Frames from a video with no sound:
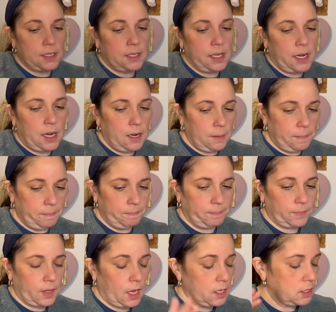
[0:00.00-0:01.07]
in there.
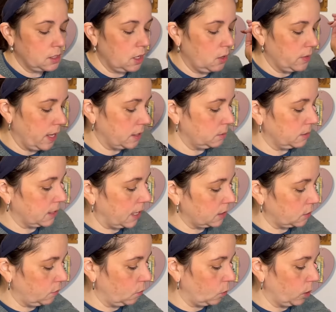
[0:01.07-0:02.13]
So that's what
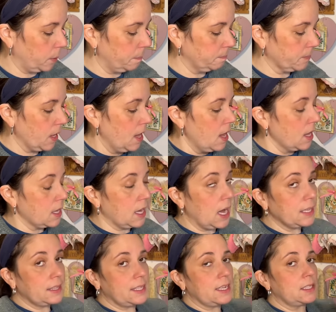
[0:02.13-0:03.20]
that's for.
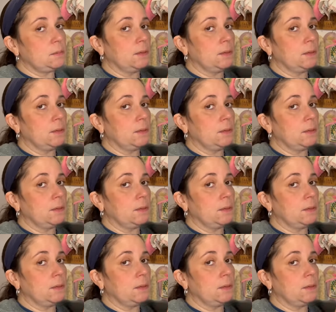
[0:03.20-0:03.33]
Got this